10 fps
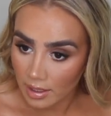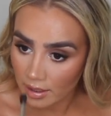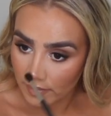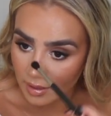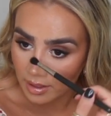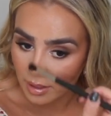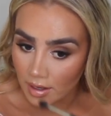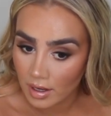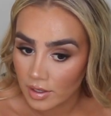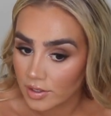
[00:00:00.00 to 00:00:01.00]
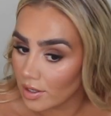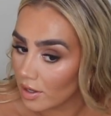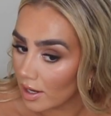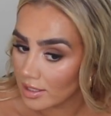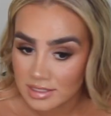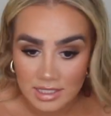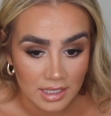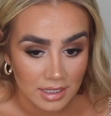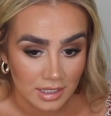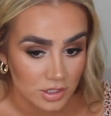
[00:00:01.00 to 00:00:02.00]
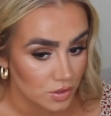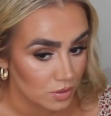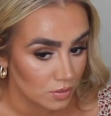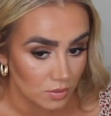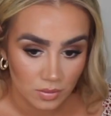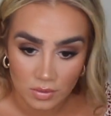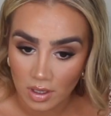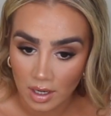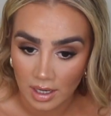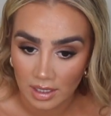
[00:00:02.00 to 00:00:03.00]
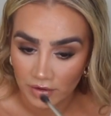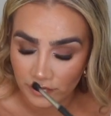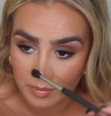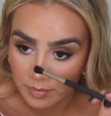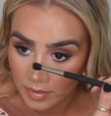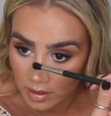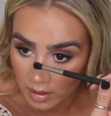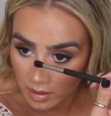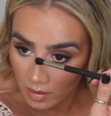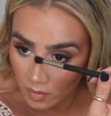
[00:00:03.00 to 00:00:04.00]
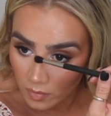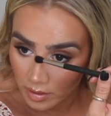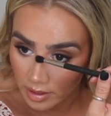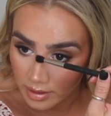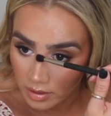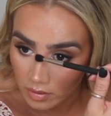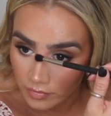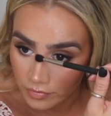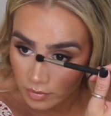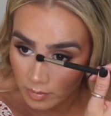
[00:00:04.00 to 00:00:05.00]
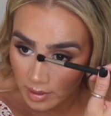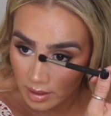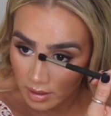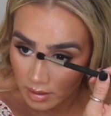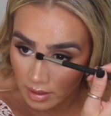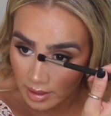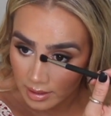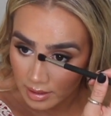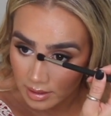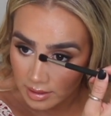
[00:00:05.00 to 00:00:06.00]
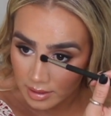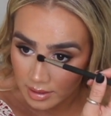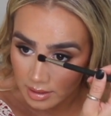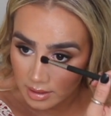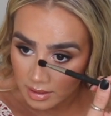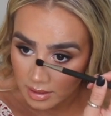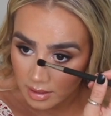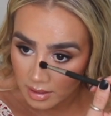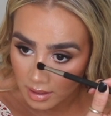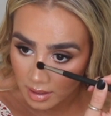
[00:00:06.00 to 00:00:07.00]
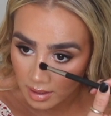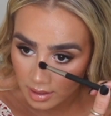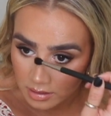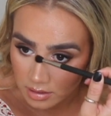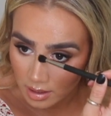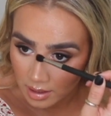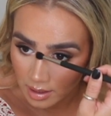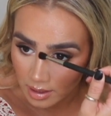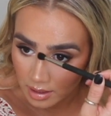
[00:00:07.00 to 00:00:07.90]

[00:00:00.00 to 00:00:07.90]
And then you can kind of see a natural highlight from where I didn't contour, but like here, I like to highlight.